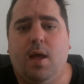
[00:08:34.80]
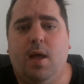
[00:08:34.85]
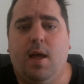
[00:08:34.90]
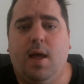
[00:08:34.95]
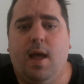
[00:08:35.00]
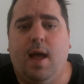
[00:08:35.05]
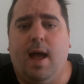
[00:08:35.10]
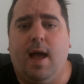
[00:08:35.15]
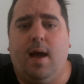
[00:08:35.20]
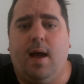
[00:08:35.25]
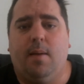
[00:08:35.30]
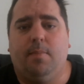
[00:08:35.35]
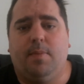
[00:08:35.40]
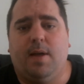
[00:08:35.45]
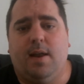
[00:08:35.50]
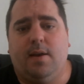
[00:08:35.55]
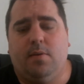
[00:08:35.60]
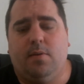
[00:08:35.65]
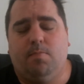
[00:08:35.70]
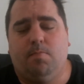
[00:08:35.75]

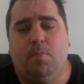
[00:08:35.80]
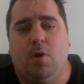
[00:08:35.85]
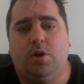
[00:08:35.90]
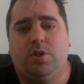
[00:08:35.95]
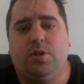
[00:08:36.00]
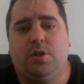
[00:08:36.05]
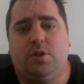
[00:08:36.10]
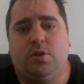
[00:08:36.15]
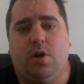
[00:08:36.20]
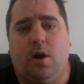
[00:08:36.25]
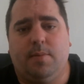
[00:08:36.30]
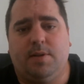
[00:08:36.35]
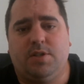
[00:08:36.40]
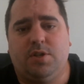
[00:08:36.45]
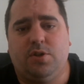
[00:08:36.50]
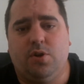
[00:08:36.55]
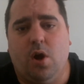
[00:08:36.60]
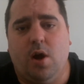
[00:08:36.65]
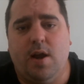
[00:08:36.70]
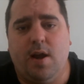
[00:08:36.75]
And most of the time it's
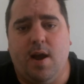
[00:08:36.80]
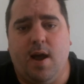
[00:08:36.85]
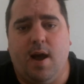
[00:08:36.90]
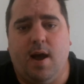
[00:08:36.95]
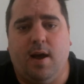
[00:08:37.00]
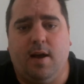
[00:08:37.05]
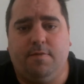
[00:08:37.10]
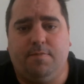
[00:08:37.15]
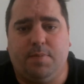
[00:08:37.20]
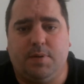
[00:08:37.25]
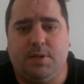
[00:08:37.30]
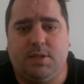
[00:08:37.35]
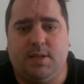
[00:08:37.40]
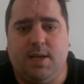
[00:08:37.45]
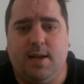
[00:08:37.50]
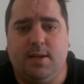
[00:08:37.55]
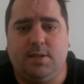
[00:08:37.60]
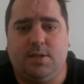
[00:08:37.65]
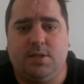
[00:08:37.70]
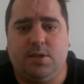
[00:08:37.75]

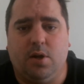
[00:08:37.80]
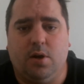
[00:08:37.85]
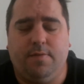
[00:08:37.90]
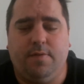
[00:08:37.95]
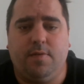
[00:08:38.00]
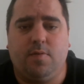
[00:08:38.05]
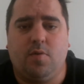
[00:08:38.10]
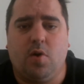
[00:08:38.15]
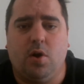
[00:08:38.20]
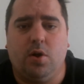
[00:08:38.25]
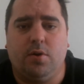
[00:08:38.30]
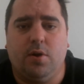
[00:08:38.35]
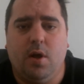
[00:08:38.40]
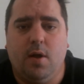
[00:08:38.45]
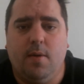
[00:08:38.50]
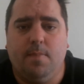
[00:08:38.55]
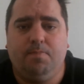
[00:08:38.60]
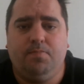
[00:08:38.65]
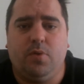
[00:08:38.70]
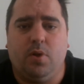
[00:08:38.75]
9.5%. So if you've got
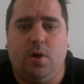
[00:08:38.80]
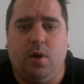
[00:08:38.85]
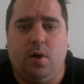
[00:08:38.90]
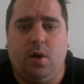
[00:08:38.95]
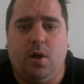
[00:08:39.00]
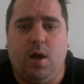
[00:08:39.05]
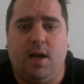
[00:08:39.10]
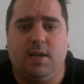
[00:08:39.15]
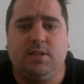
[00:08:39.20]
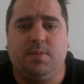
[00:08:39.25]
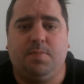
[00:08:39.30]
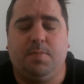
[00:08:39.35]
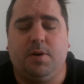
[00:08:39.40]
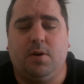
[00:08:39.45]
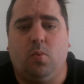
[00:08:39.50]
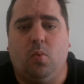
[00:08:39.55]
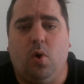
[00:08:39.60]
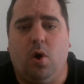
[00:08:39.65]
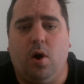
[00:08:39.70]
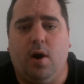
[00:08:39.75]
husband
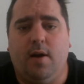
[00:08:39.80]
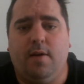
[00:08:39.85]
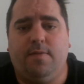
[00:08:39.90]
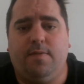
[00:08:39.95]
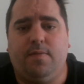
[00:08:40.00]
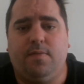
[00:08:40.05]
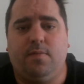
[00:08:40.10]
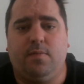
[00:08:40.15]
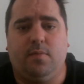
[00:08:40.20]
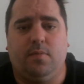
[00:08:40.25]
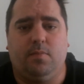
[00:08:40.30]
and wife,